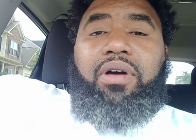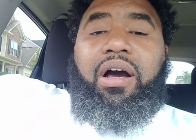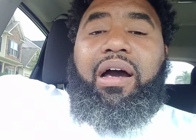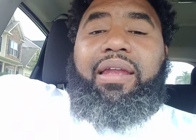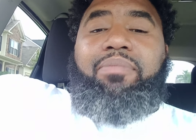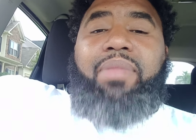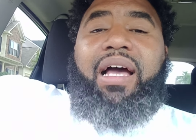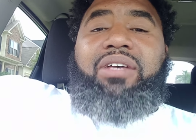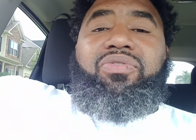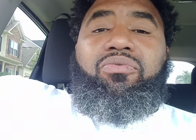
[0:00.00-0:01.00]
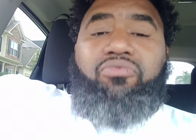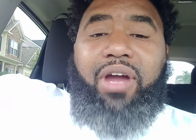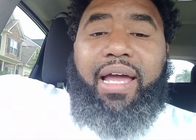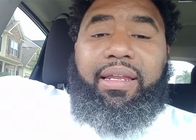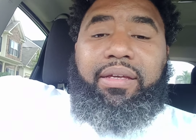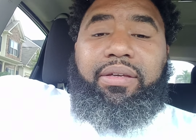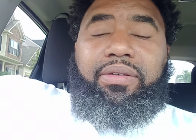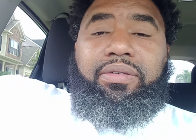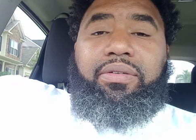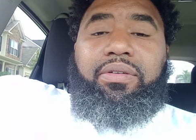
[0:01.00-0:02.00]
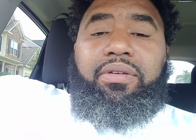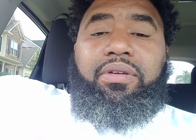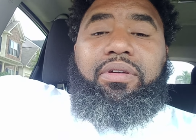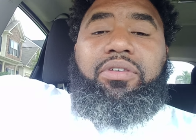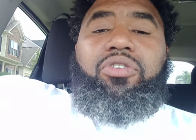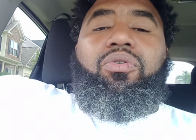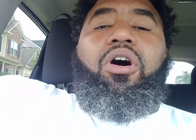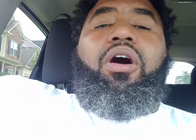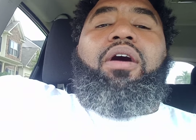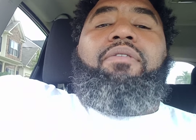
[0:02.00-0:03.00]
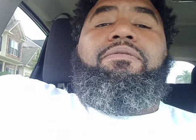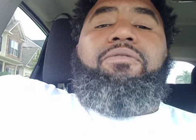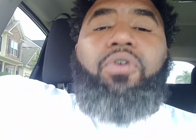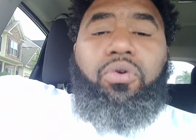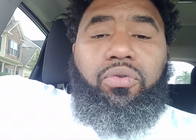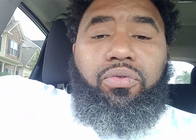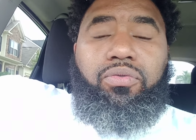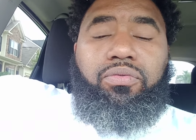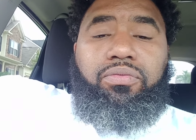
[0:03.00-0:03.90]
100 miles from Raleigh, you are a fool.